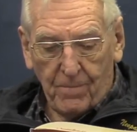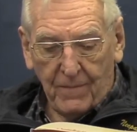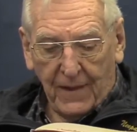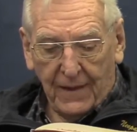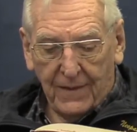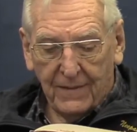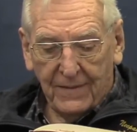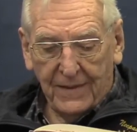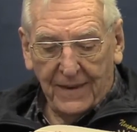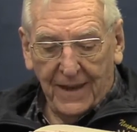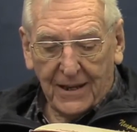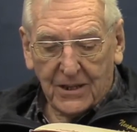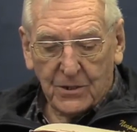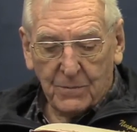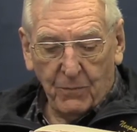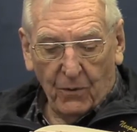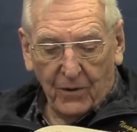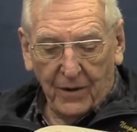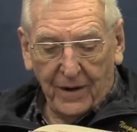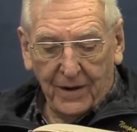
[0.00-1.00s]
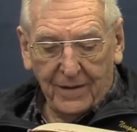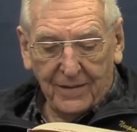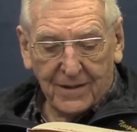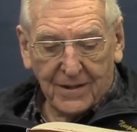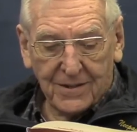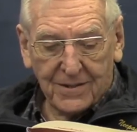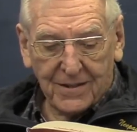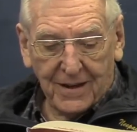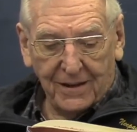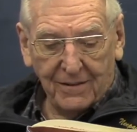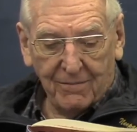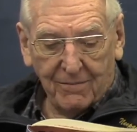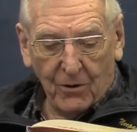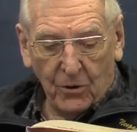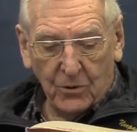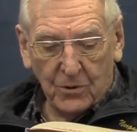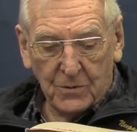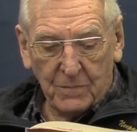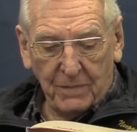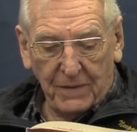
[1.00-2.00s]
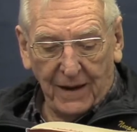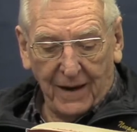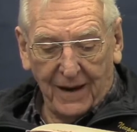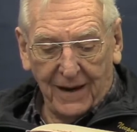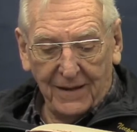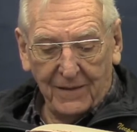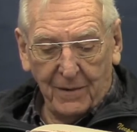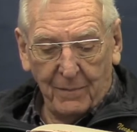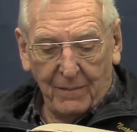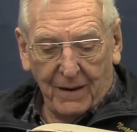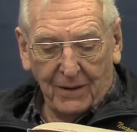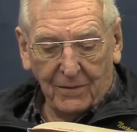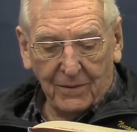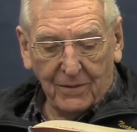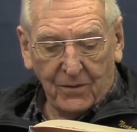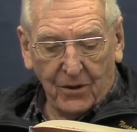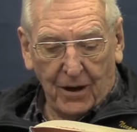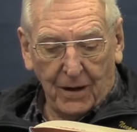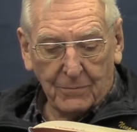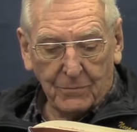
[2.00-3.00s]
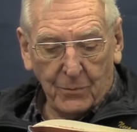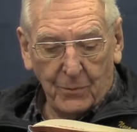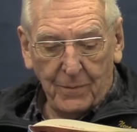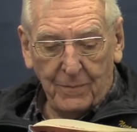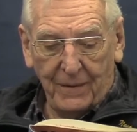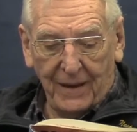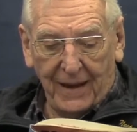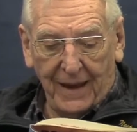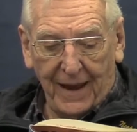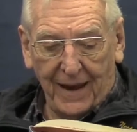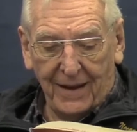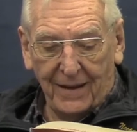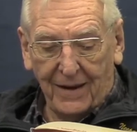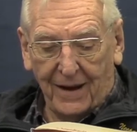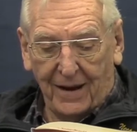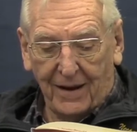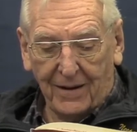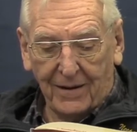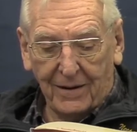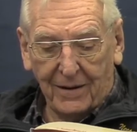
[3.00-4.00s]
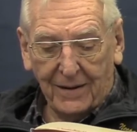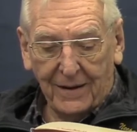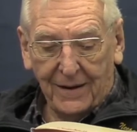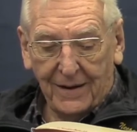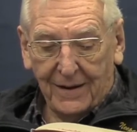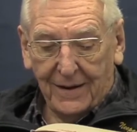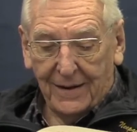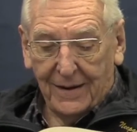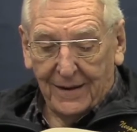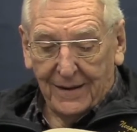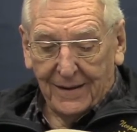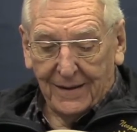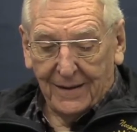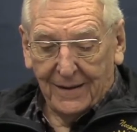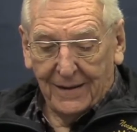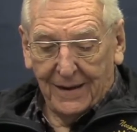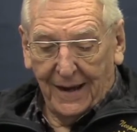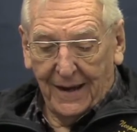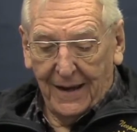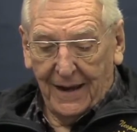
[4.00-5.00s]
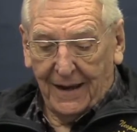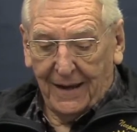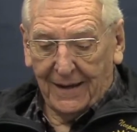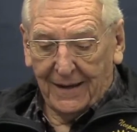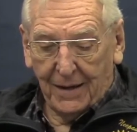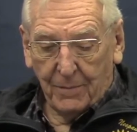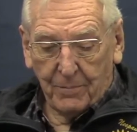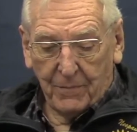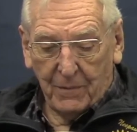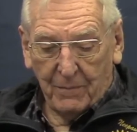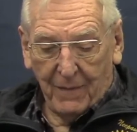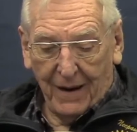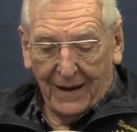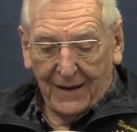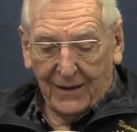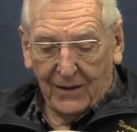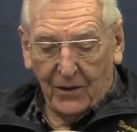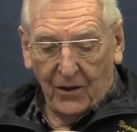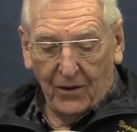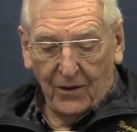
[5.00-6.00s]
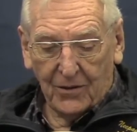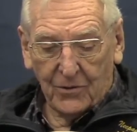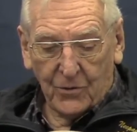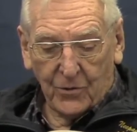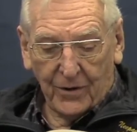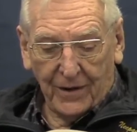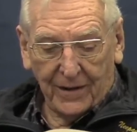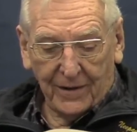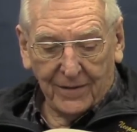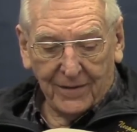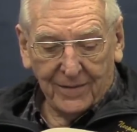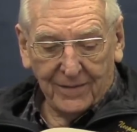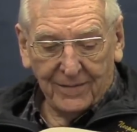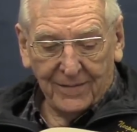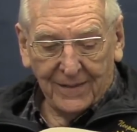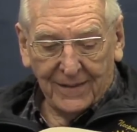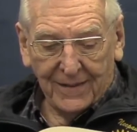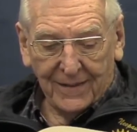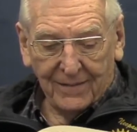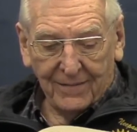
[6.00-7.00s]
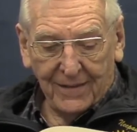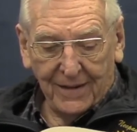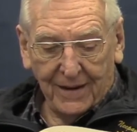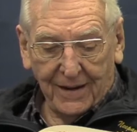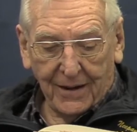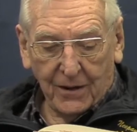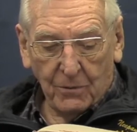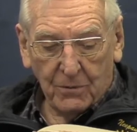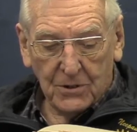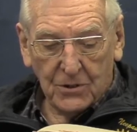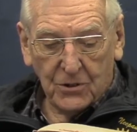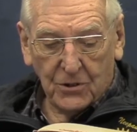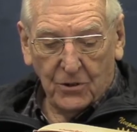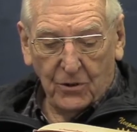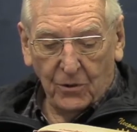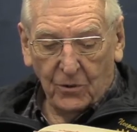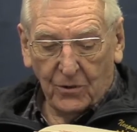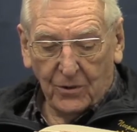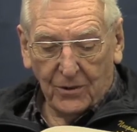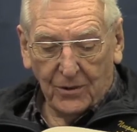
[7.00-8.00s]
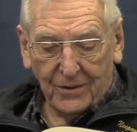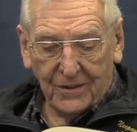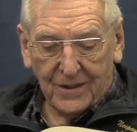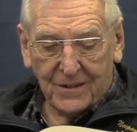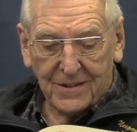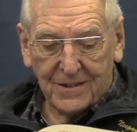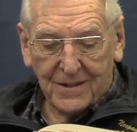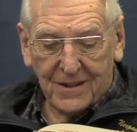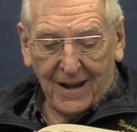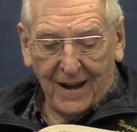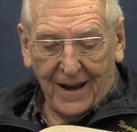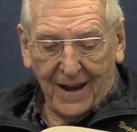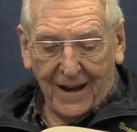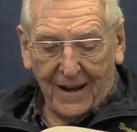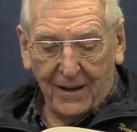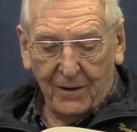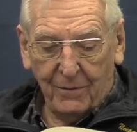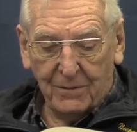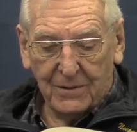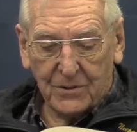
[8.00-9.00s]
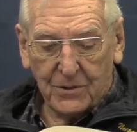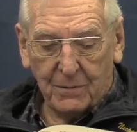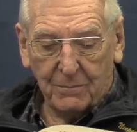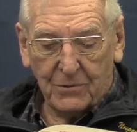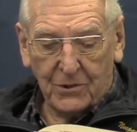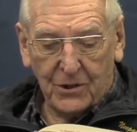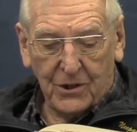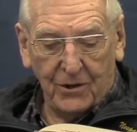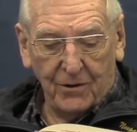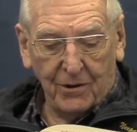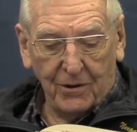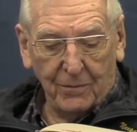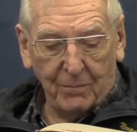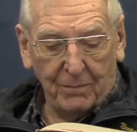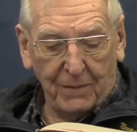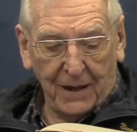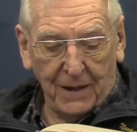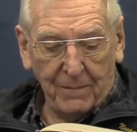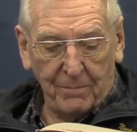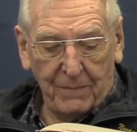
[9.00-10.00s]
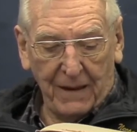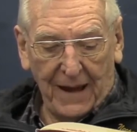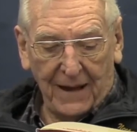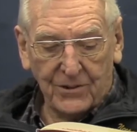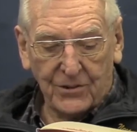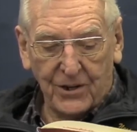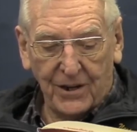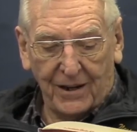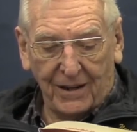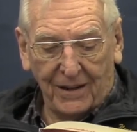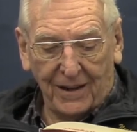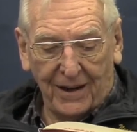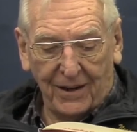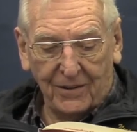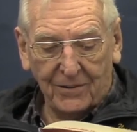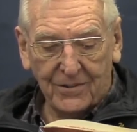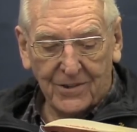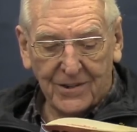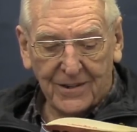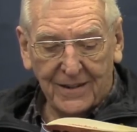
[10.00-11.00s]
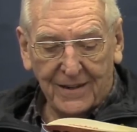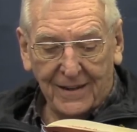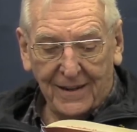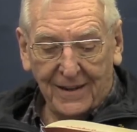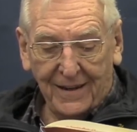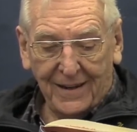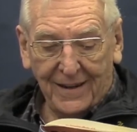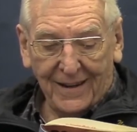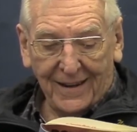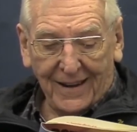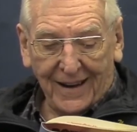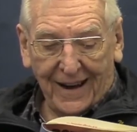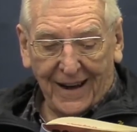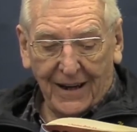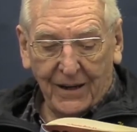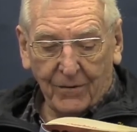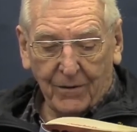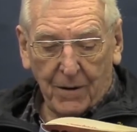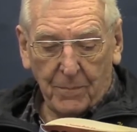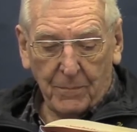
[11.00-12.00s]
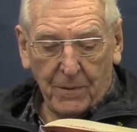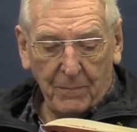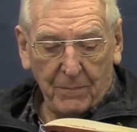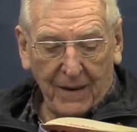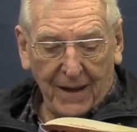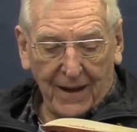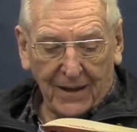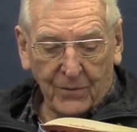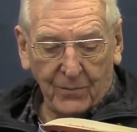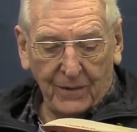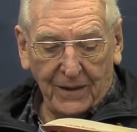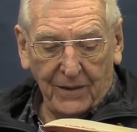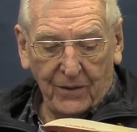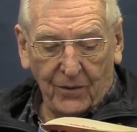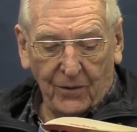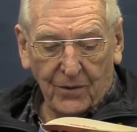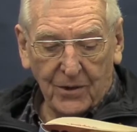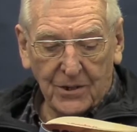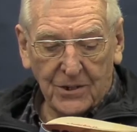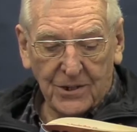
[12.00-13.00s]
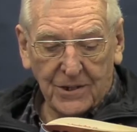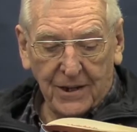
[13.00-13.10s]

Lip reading: The next morning, the sun rose behind the mountaintops. We began our hike up the mile-long trail. The air was cool, the sky was obscured by patchy clouds. Higher up the path, we noticed